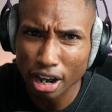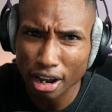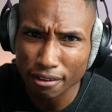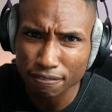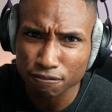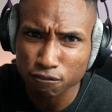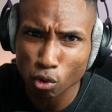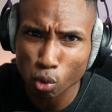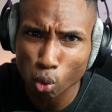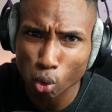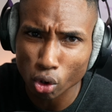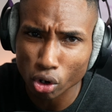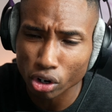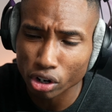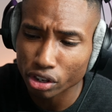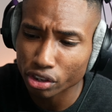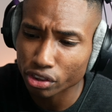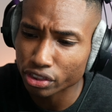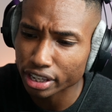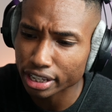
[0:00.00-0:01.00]
for
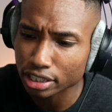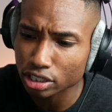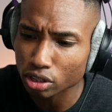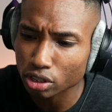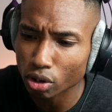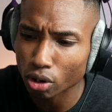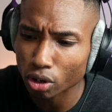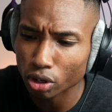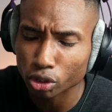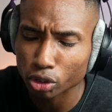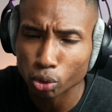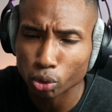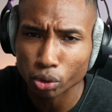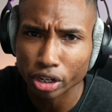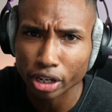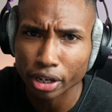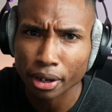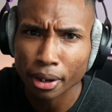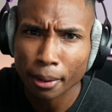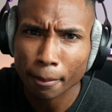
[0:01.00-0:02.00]
this Call of
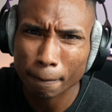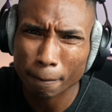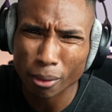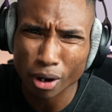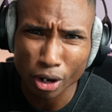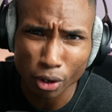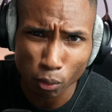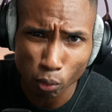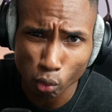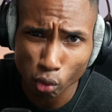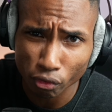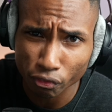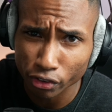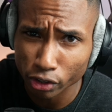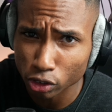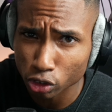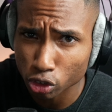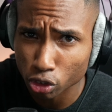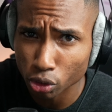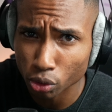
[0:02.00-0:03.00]
Duty Modern Warfare
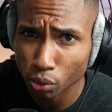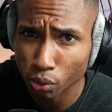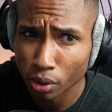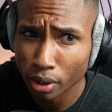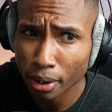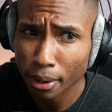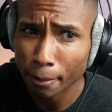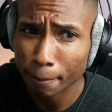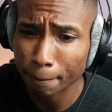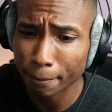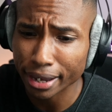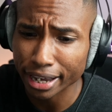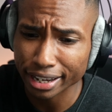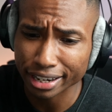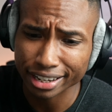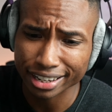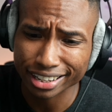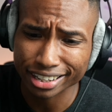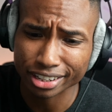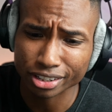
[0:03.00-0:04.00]
2 beta
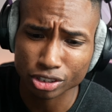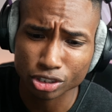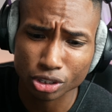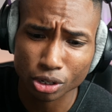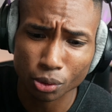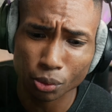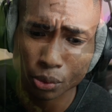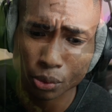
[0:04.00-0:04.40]
here. So